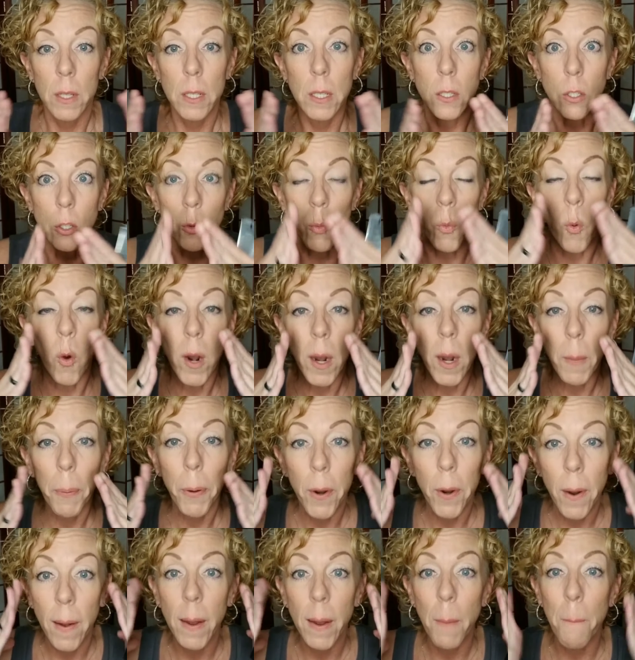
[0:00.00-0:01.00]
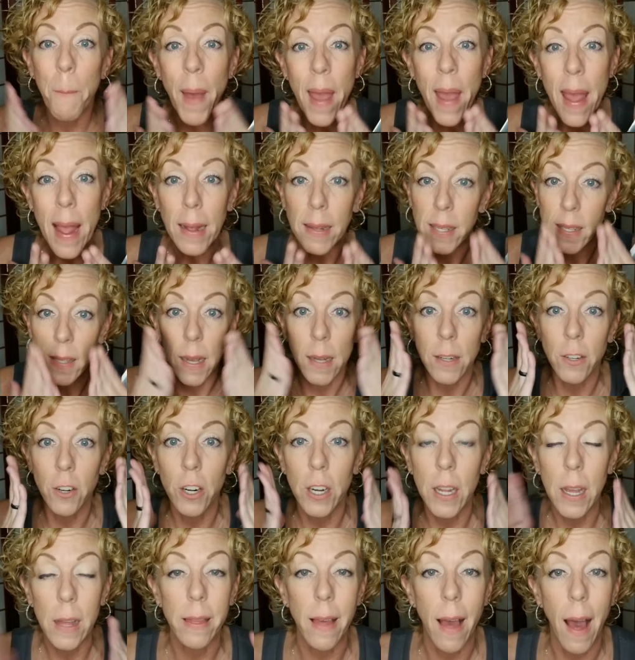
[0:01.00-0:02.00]
You want to put on a base
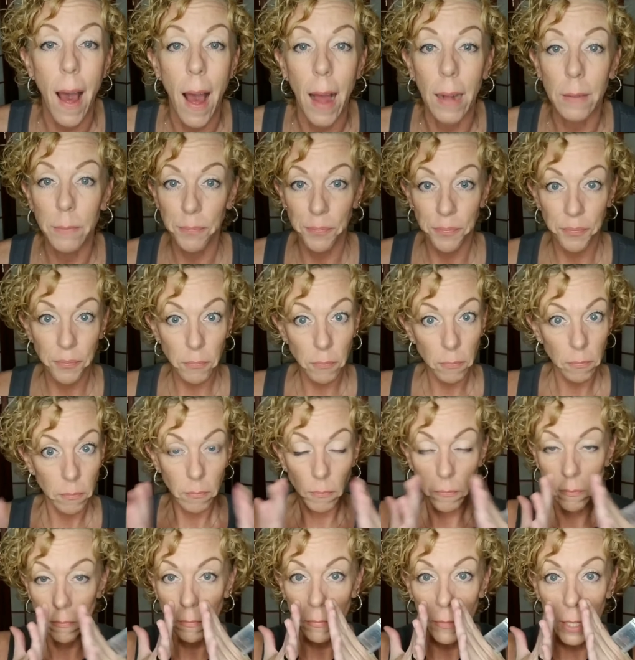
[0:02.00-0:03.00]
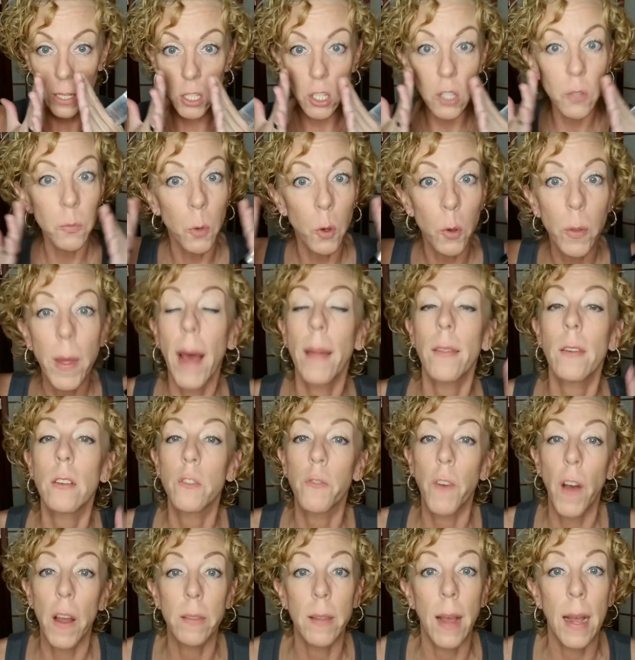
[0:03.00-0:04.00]
underneath that. Smooth out those
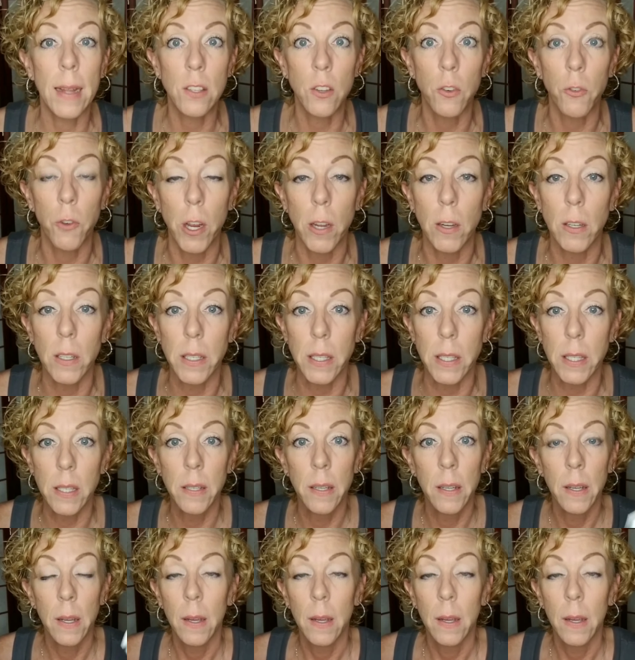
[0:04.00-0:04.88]
fine lines and wrinkles.